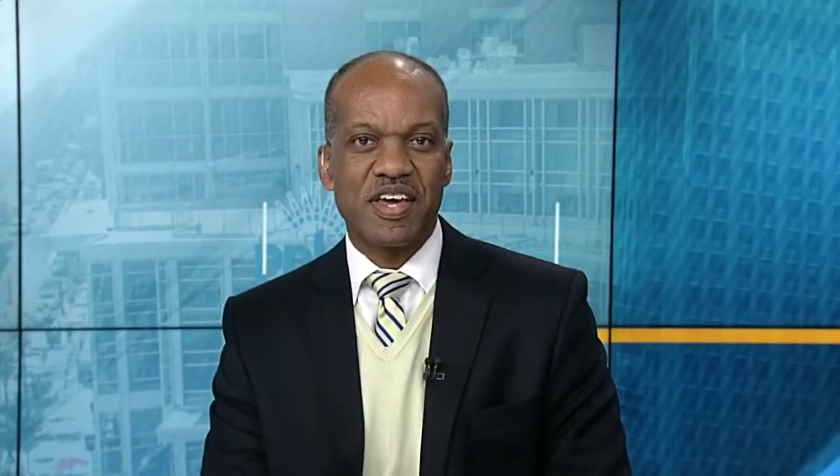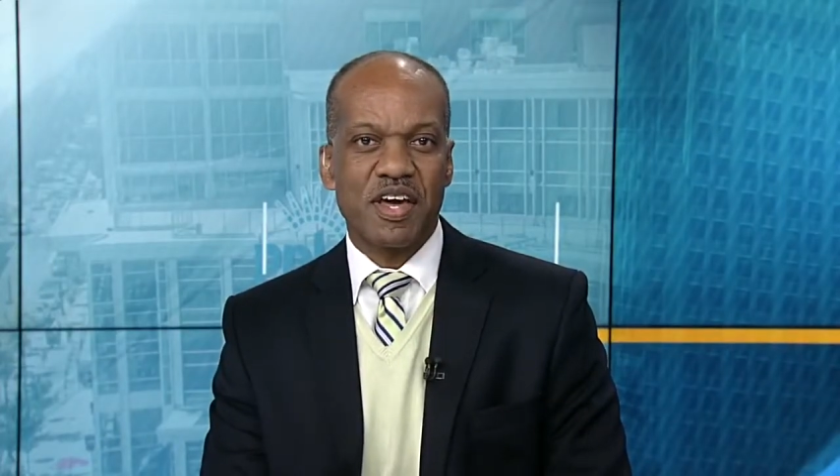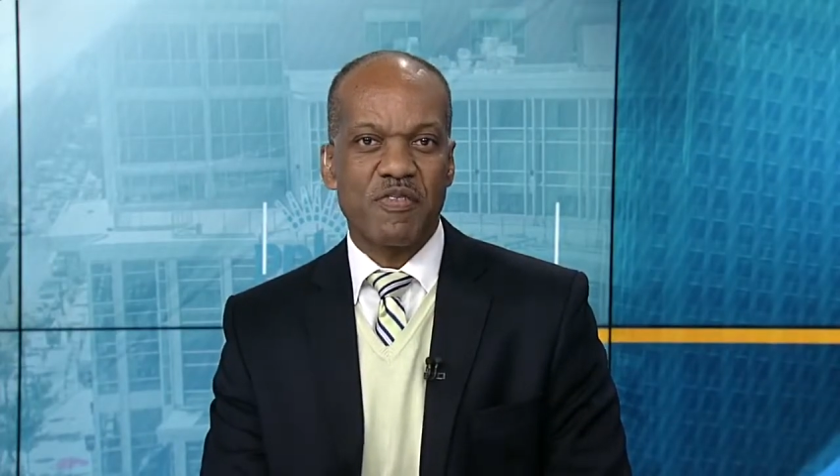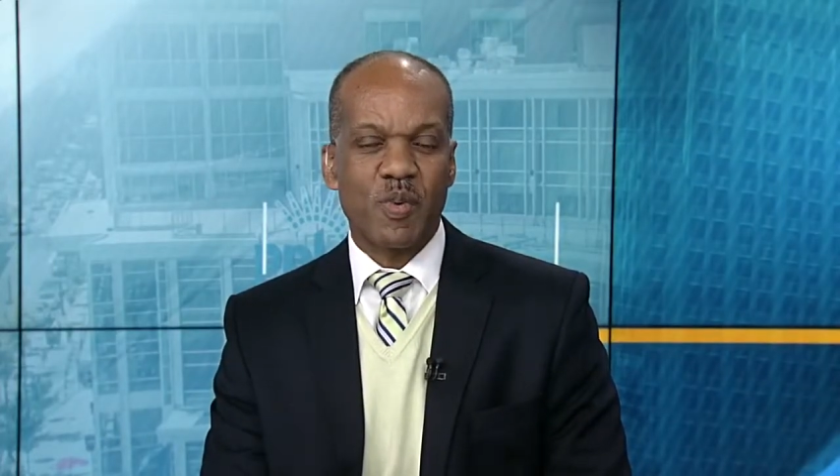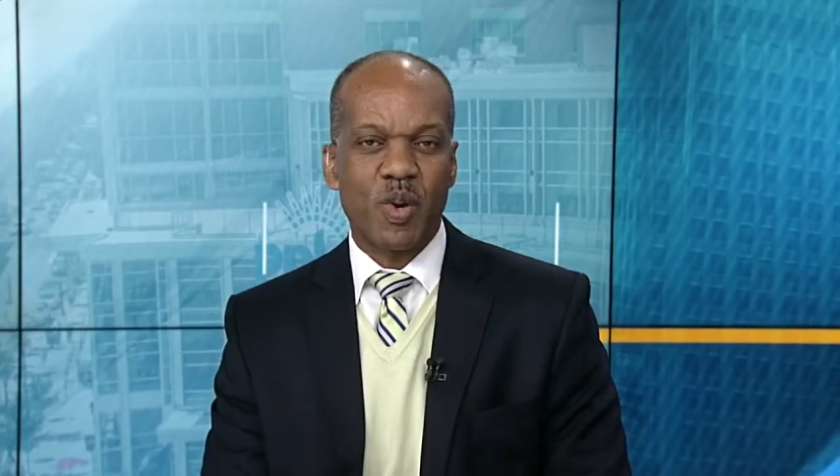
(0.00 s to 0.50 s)

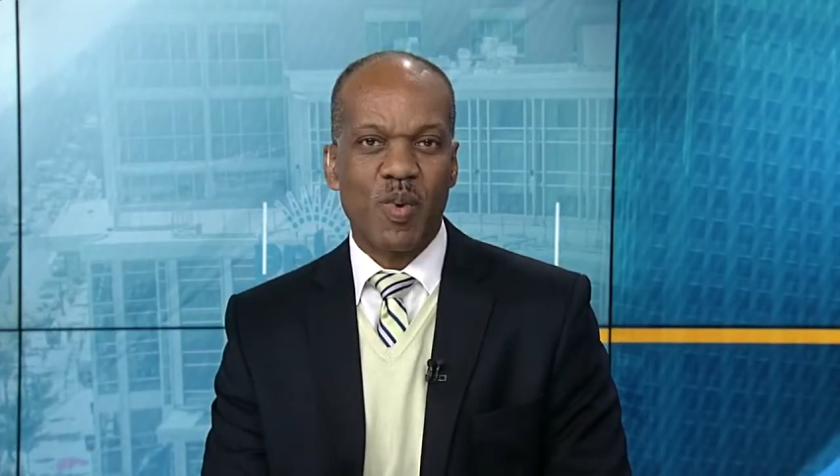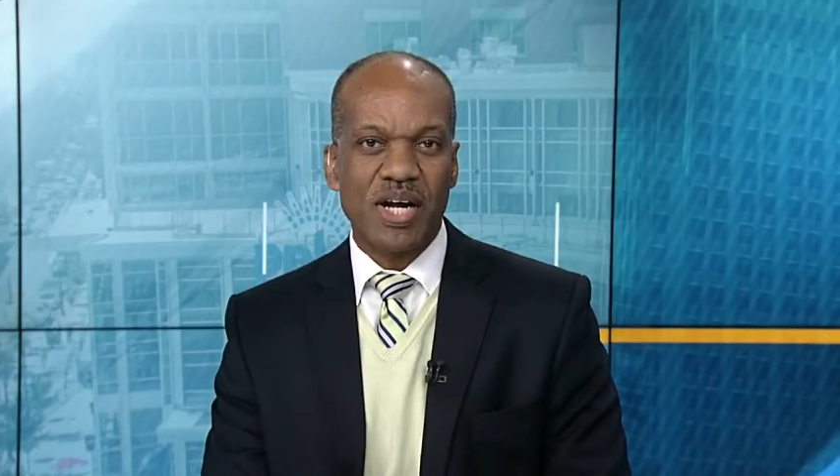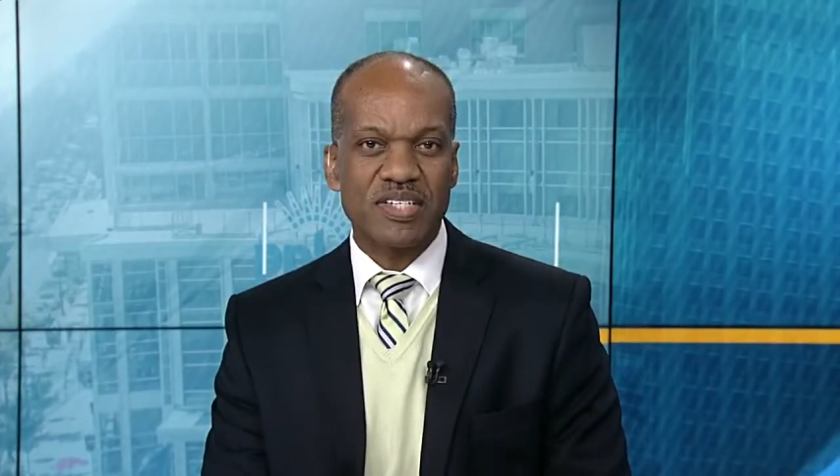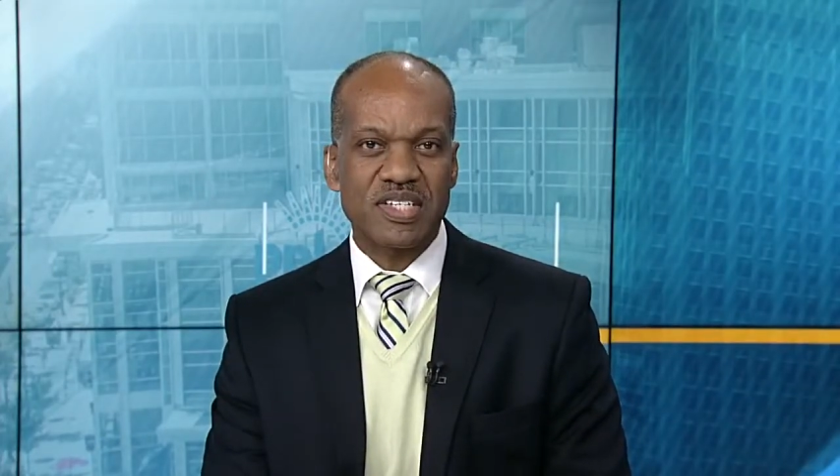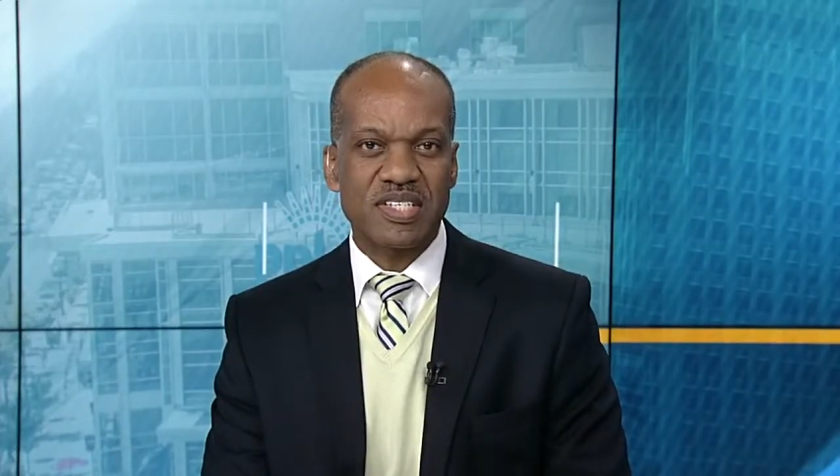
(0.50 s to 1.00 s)
If you weren't
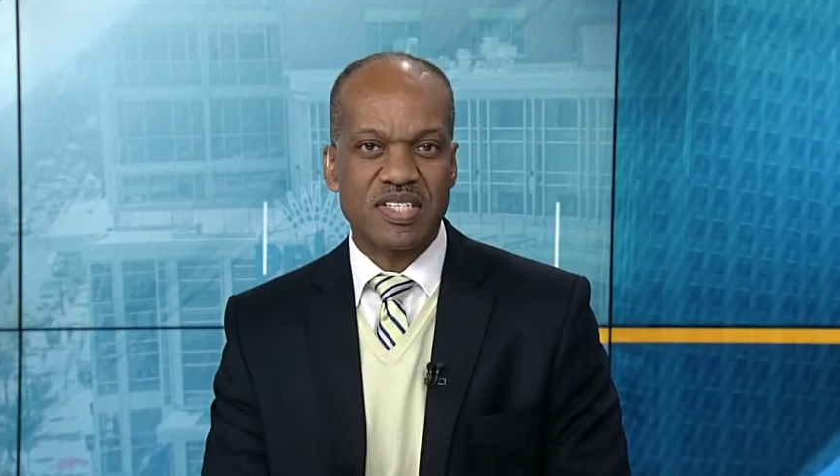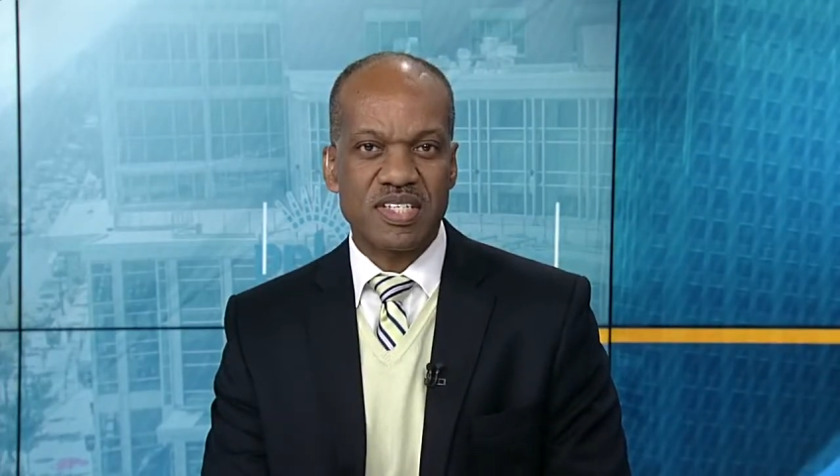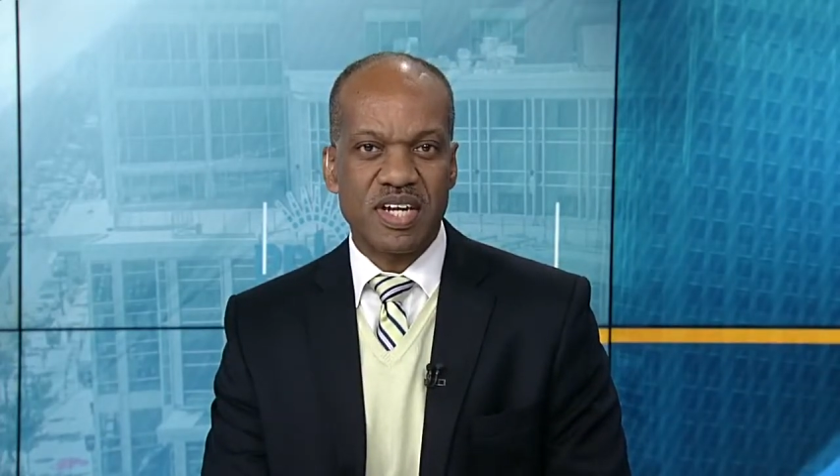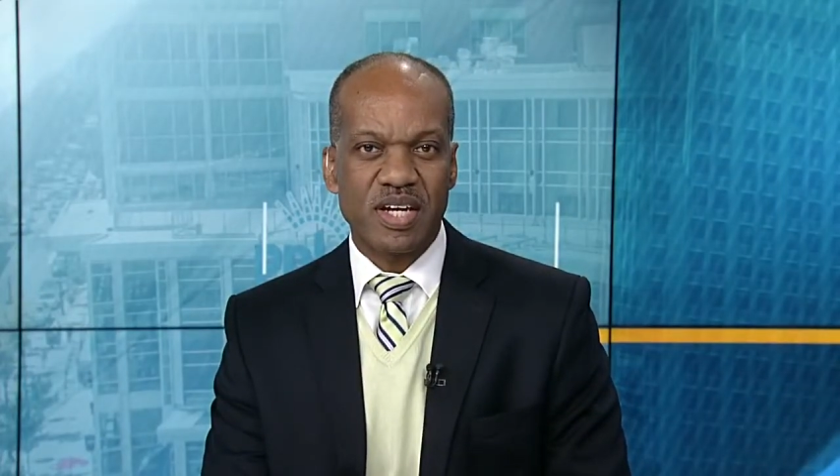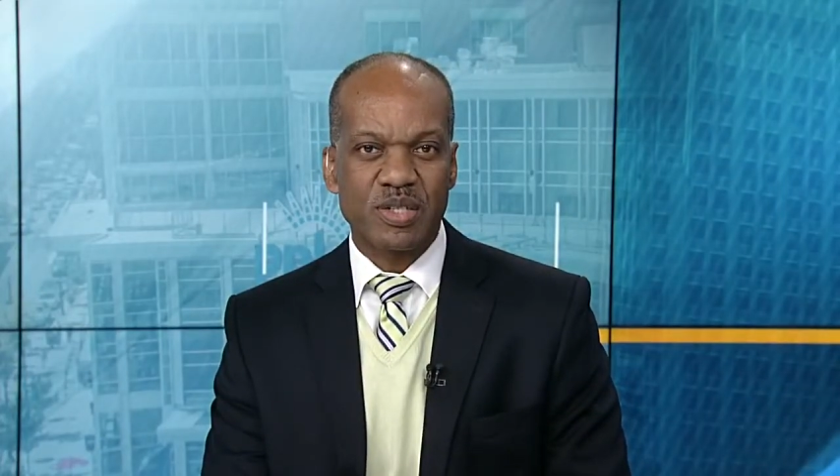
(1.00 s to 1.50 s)
watching
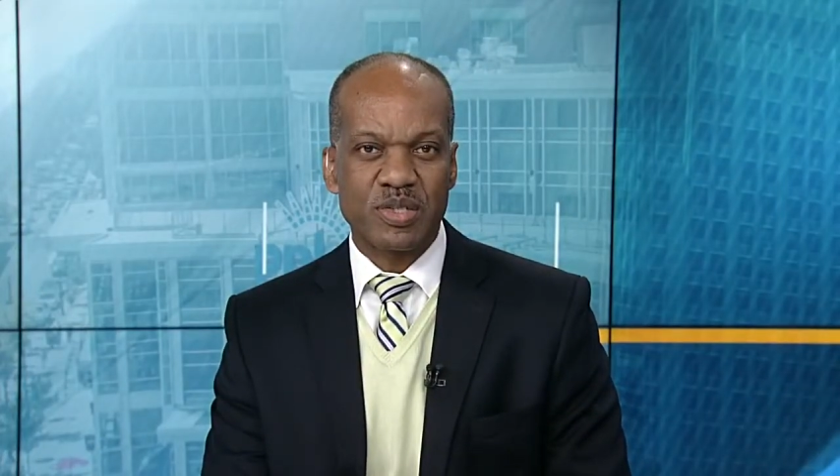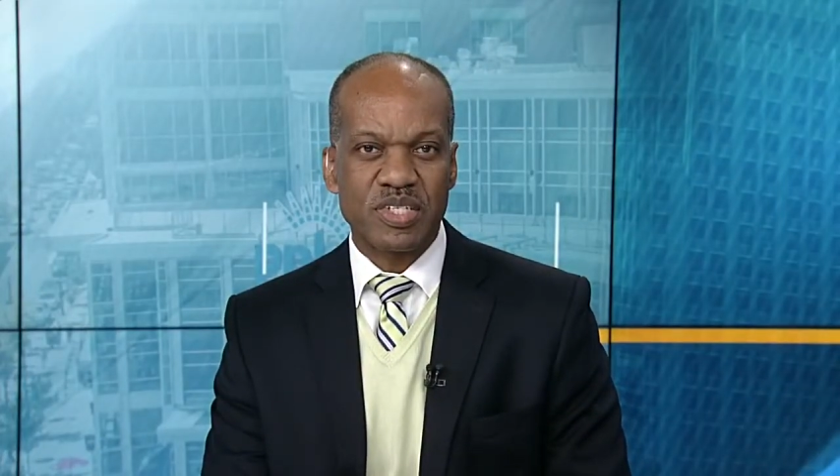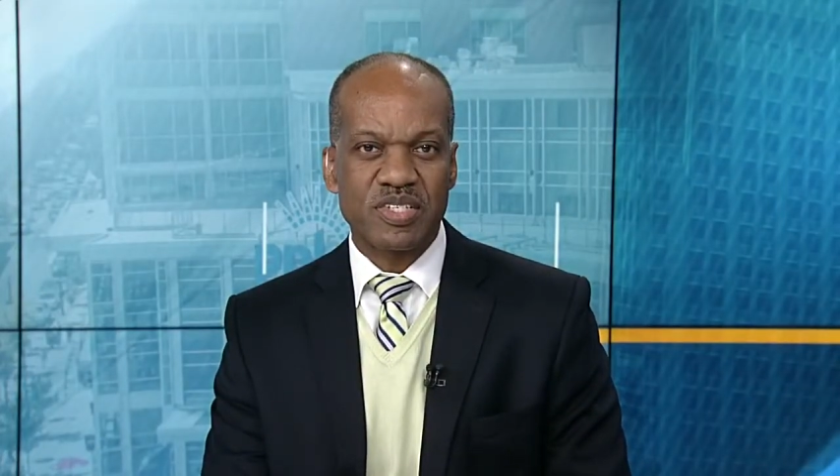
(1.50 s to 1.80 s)
69 News at